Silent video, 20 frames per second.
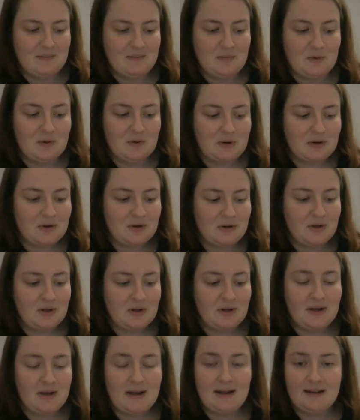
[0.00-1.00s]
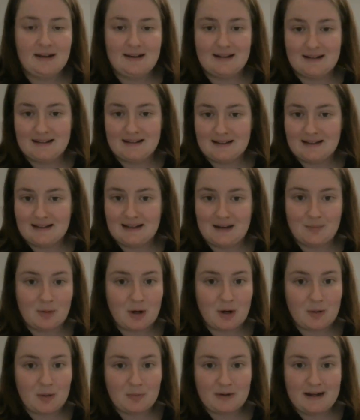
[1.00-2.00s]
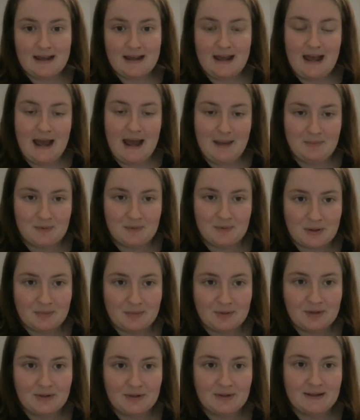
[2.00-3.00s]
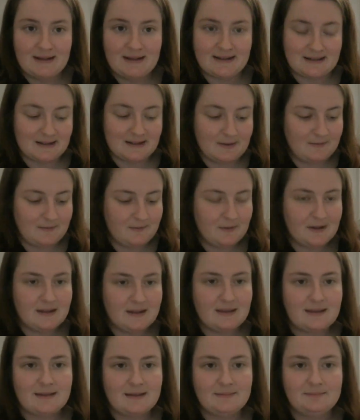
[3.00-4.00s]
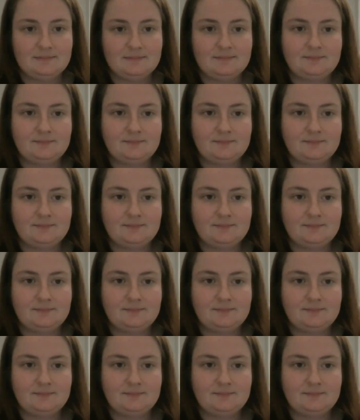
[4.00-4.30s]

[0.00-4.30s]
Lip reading: immoral, inappropriate, abnormal, and so forth.